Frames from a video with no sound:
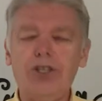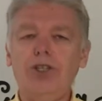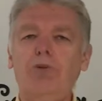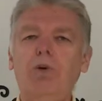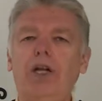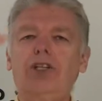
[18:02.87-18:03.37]
is
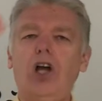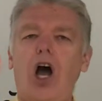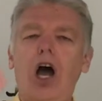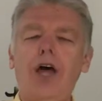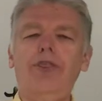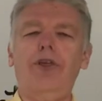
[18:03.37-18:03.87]
what
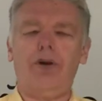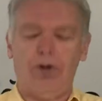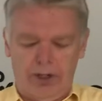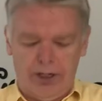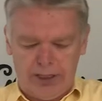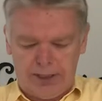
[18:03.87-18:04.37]
God the
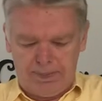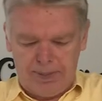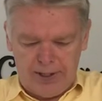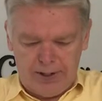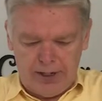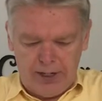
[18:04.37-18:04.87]
Holy
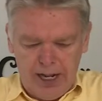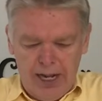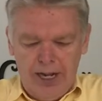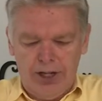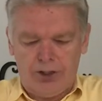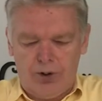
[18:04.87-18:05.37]
Spirit
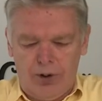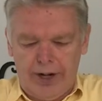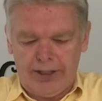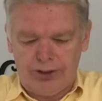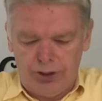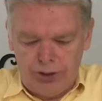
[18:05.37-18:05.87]
is
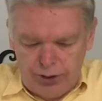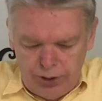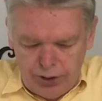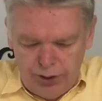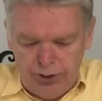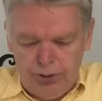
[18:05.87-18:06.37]
going to
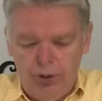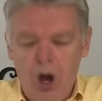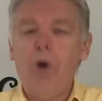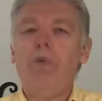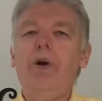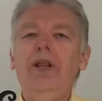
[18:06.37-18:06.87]
do
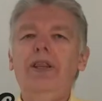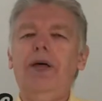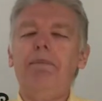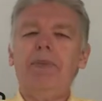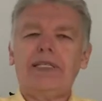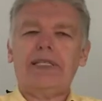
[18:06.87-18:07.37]
when the
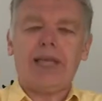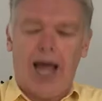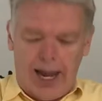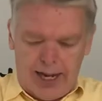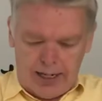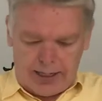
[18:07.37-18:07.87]

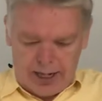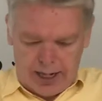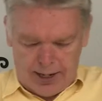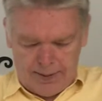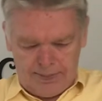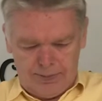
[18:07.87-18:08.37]
Messiah
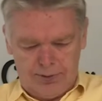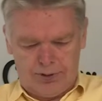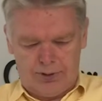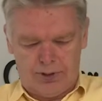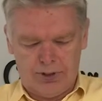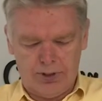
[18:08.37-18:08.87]

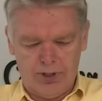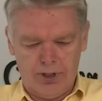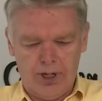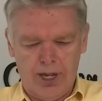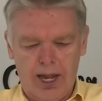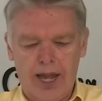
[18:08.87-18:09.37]
comes.
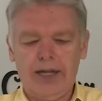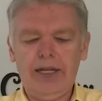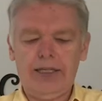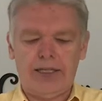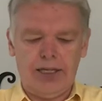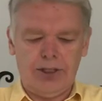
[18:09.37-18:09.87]
And he
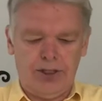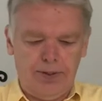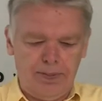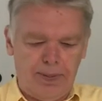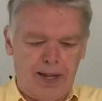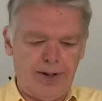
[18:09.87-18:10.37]
says, You
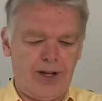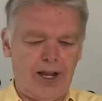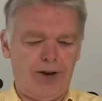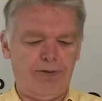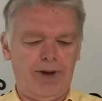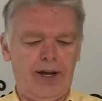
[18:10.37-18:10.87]
better
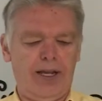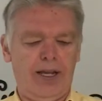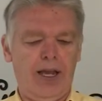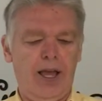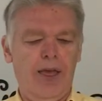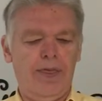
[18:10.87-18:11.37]
get
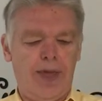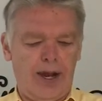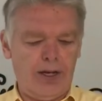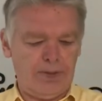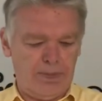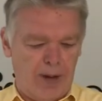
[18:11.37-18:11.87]
ready. That
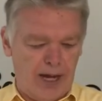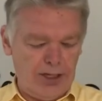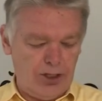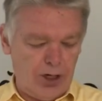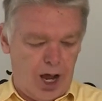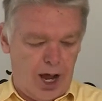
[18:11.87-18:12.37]
is my
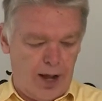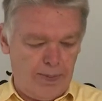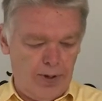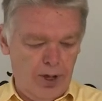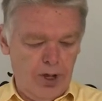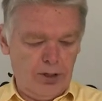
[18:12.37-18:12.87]

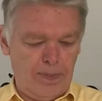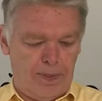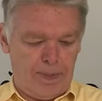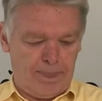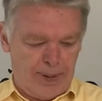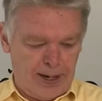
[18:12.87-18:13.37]
job to
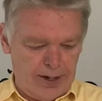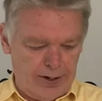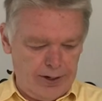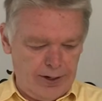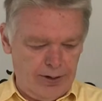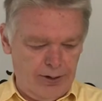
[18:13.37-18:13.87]

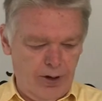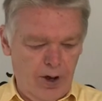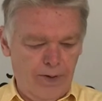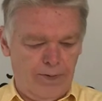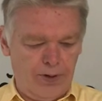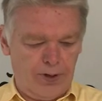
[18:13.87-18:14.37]
prepare you
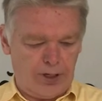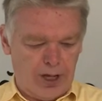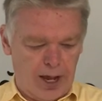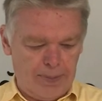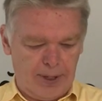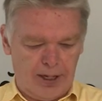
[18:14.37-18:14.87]
for the
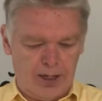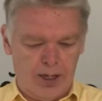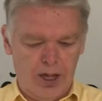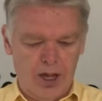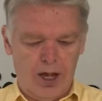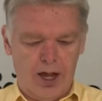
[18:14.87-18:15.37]
coming
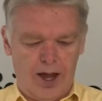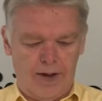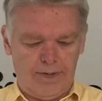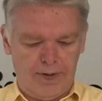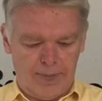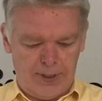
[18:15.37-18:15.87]

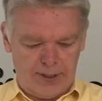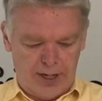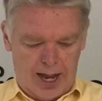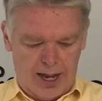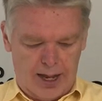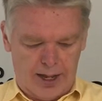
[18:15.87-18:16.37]
of the
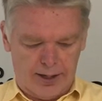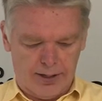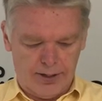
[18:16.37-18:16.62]
Messiah.